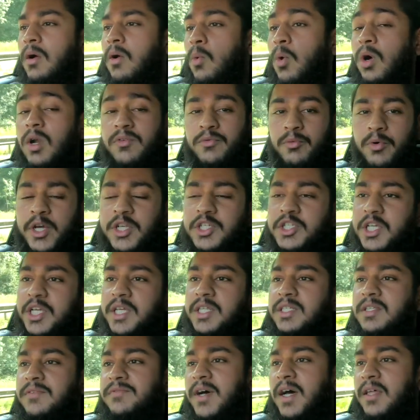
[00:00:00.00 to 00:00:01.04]
One of which
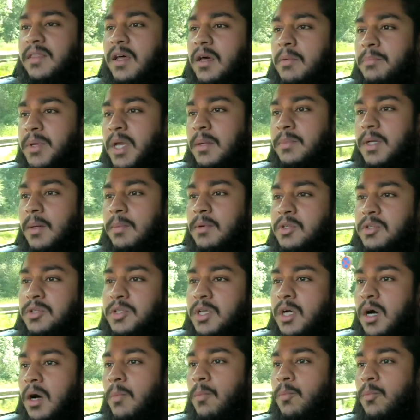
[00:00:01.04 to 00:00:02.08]
is the fact that BMWs
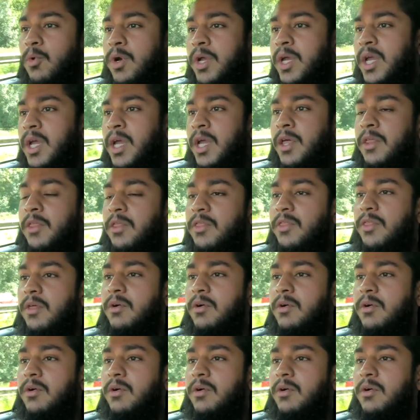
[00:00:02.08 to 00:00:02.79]
come with